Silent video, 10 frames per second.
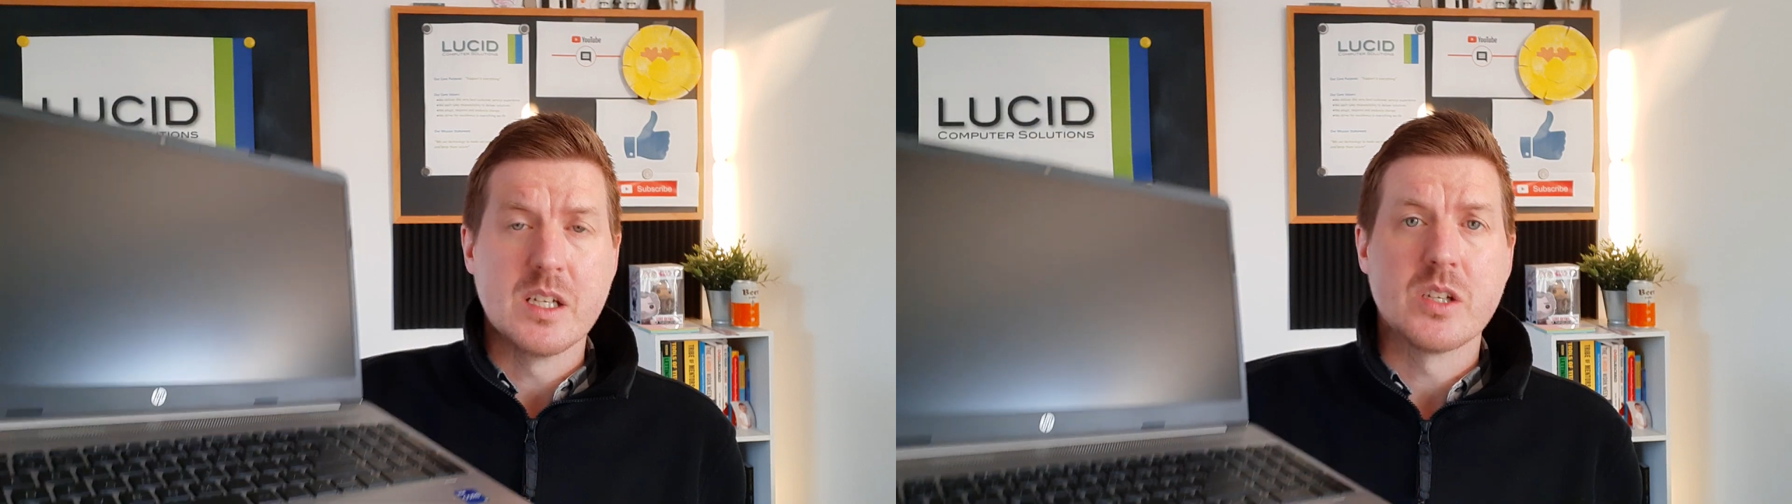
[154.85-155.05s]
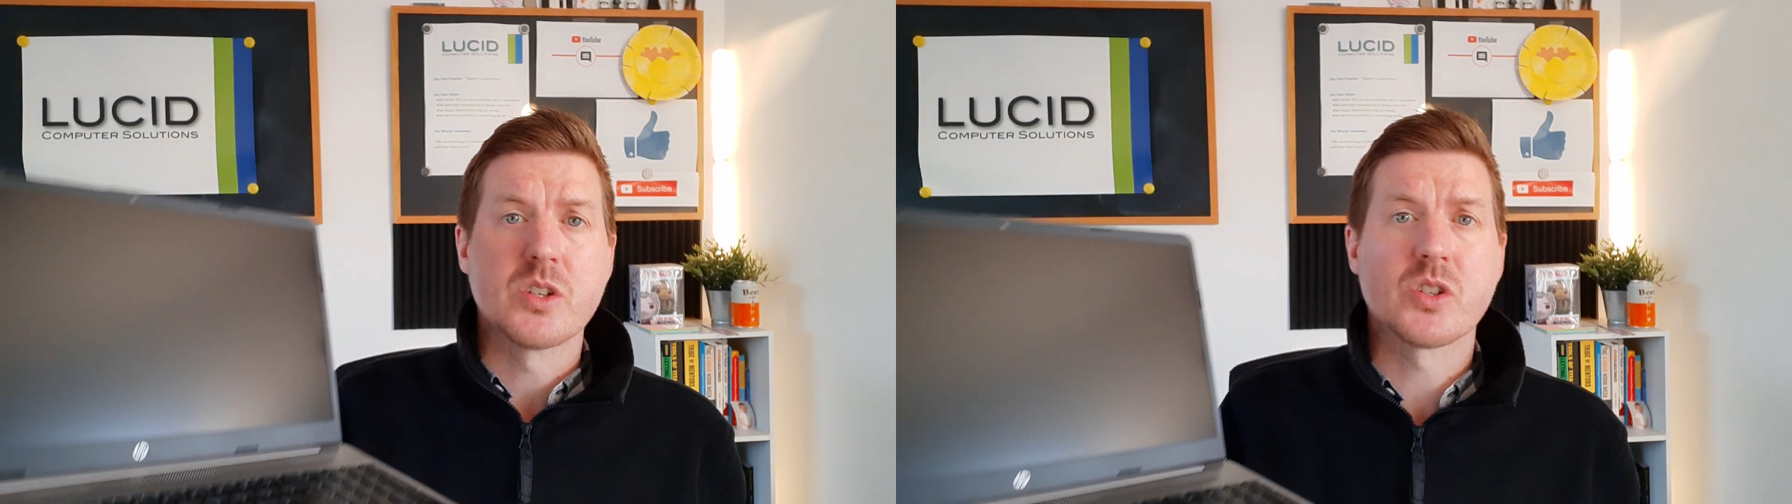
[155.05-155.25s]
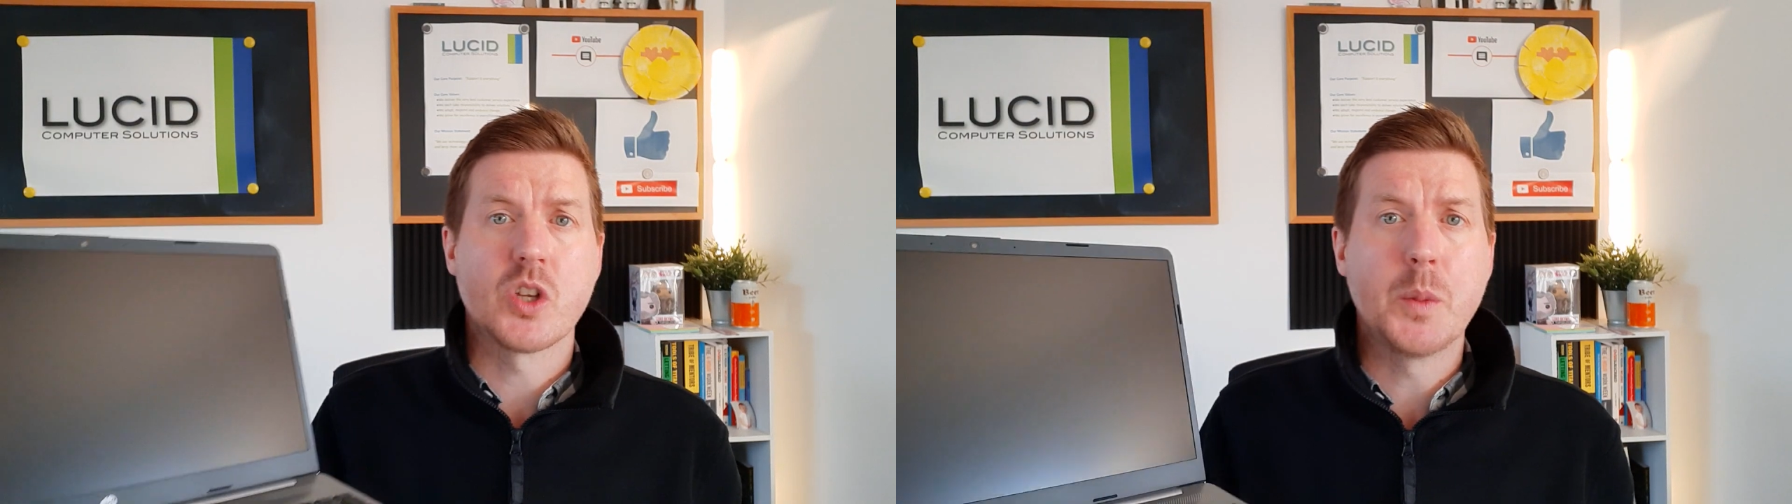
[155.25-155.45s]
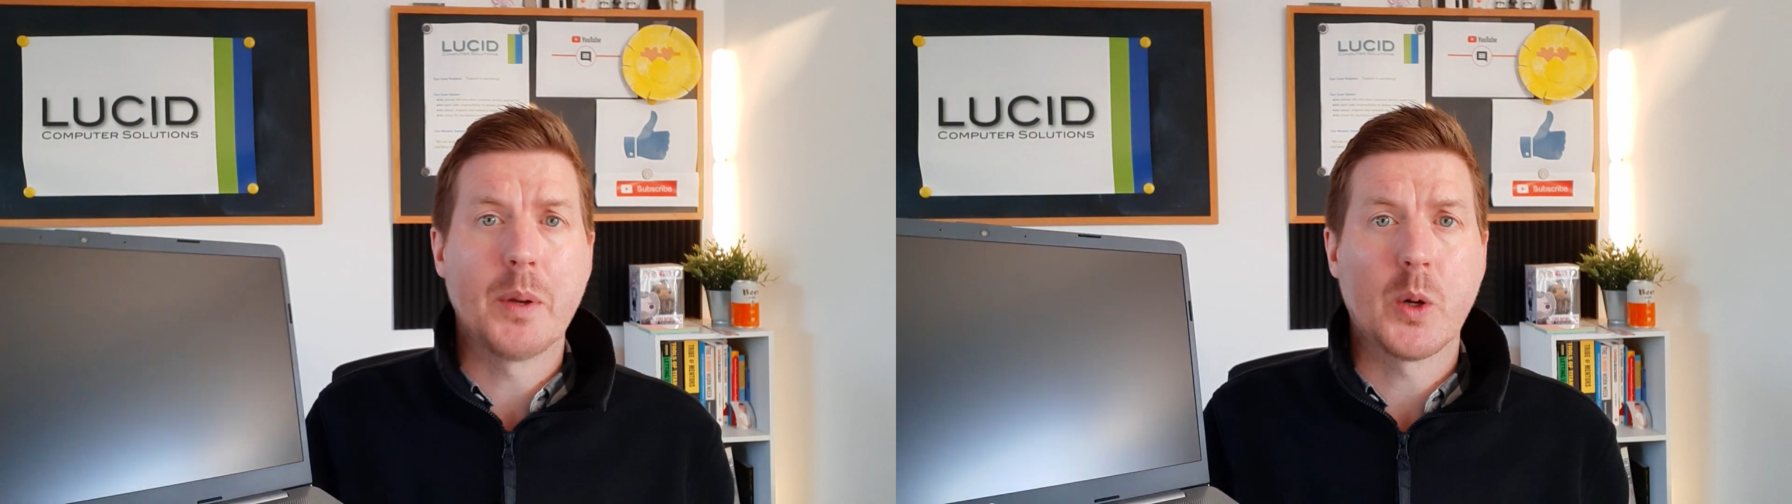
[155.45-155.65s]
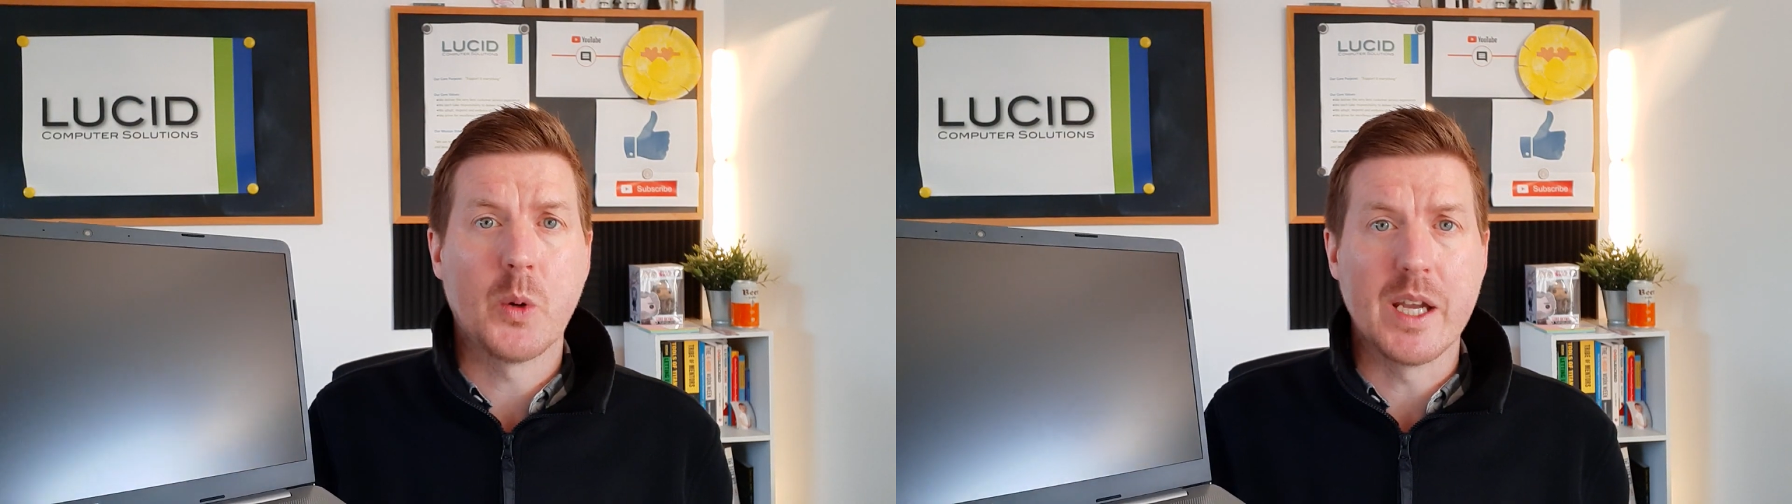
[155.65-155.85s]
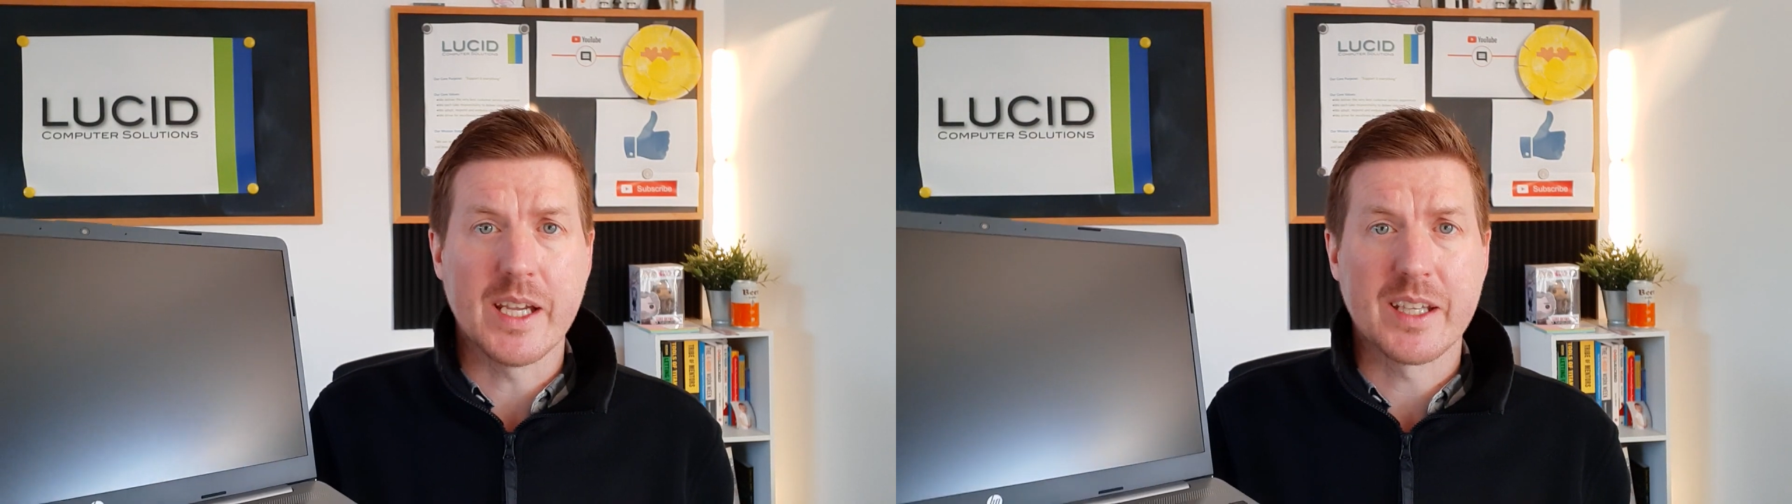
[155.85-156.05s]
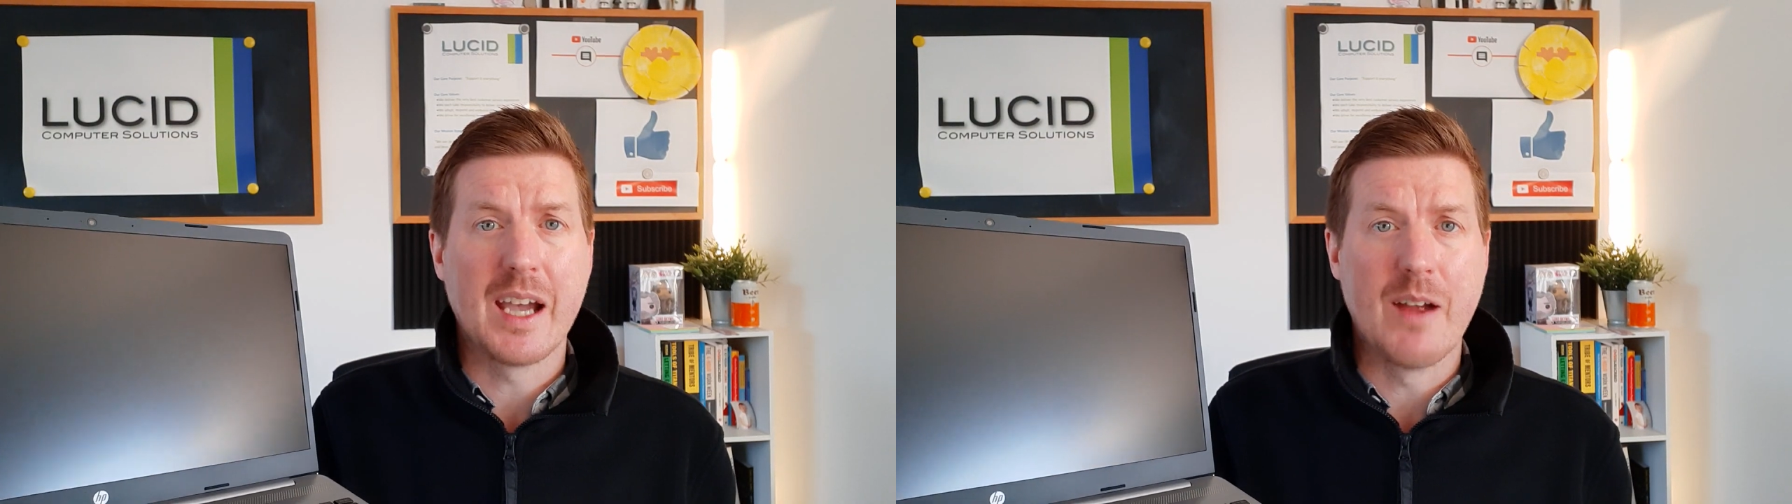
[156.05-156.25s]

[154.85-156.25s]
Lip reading: super quick